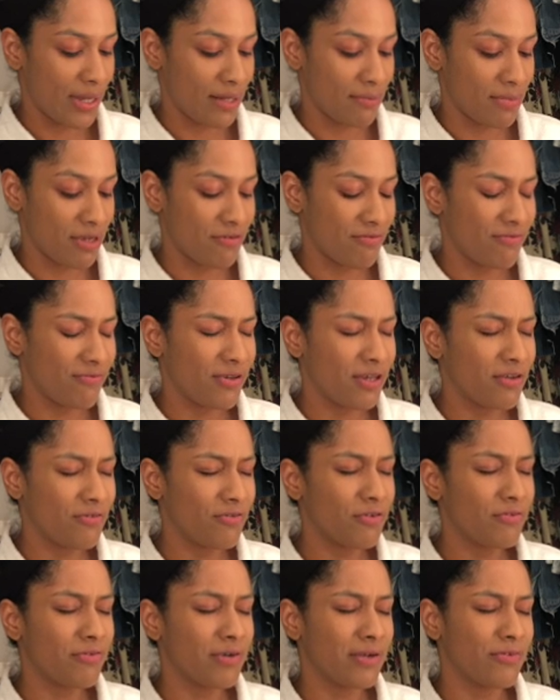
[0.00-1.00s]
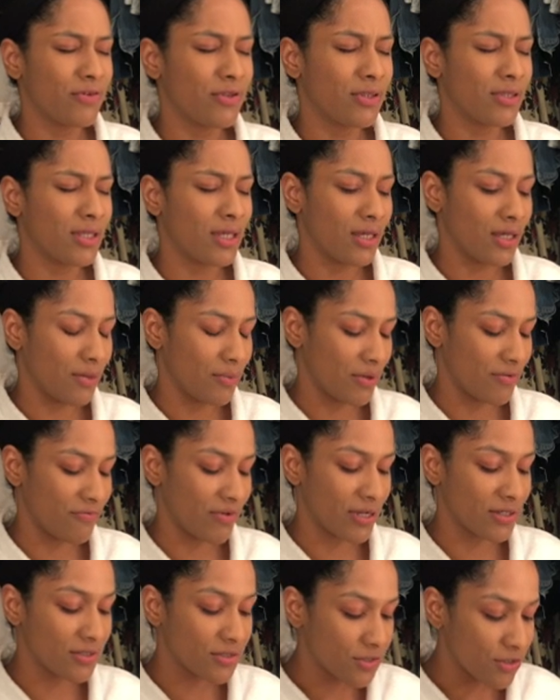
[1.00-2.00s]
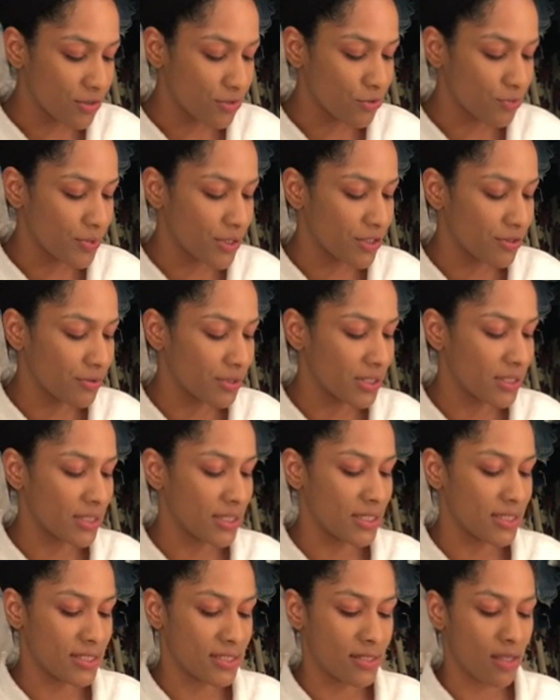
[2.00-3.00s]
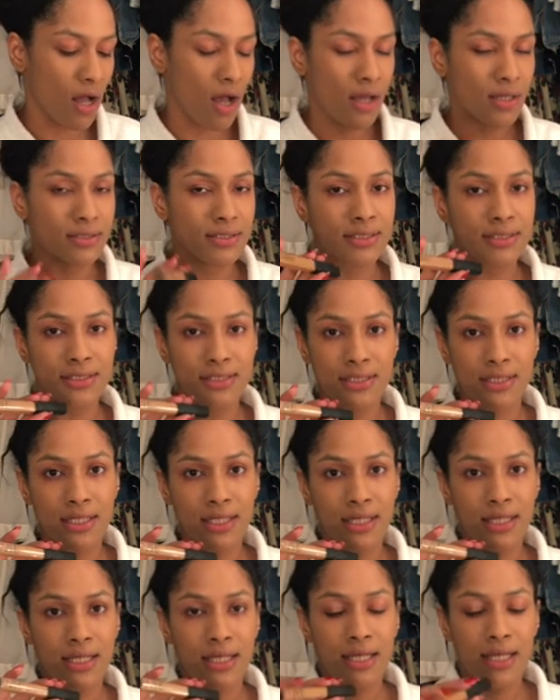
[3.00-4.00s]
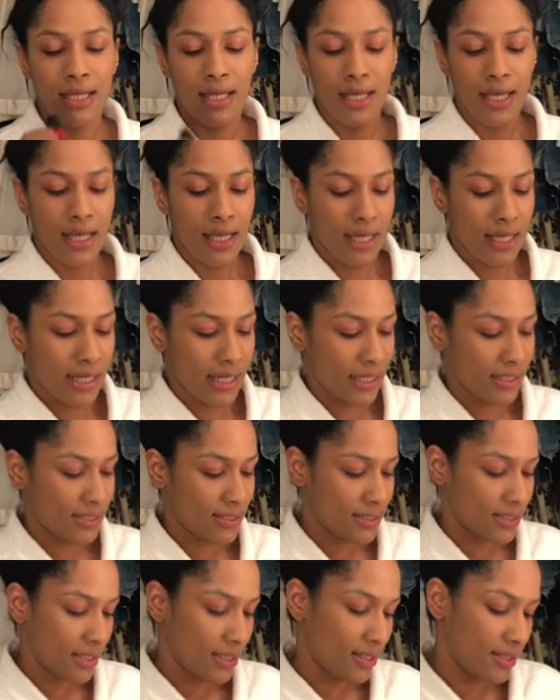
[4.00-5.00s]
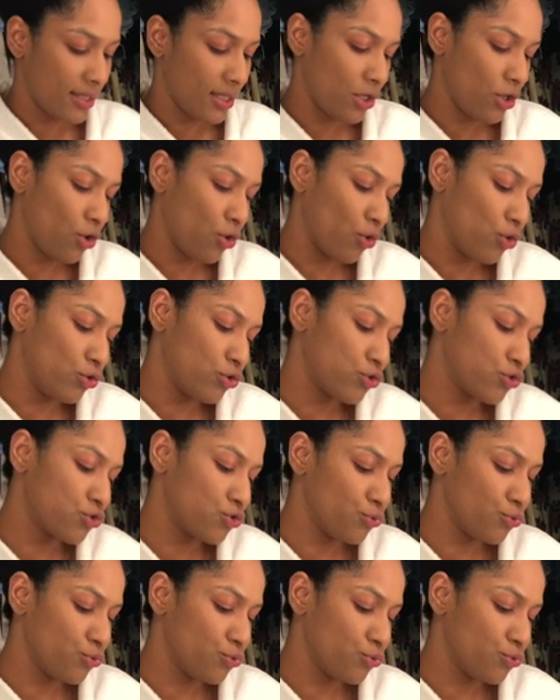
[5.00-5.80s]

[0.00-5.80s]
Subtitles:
And my favorite thing, my friend introduced me to it, is NARS. It's, I think, called